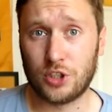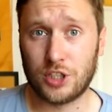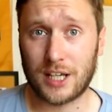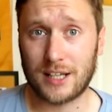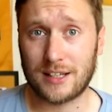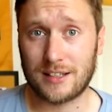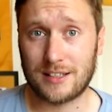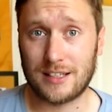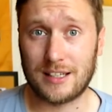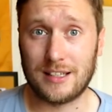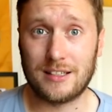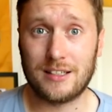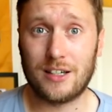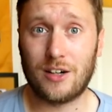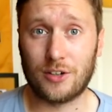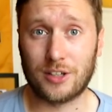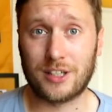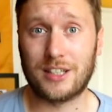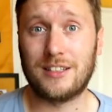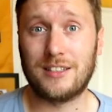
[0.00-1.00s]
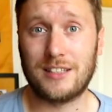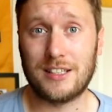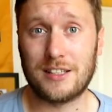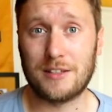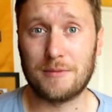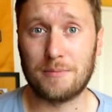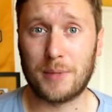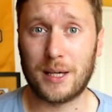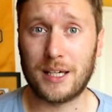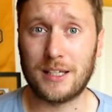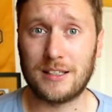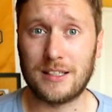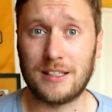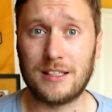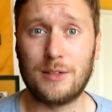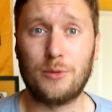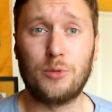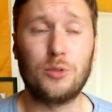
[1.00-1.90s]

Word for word: chances on a consistent basis.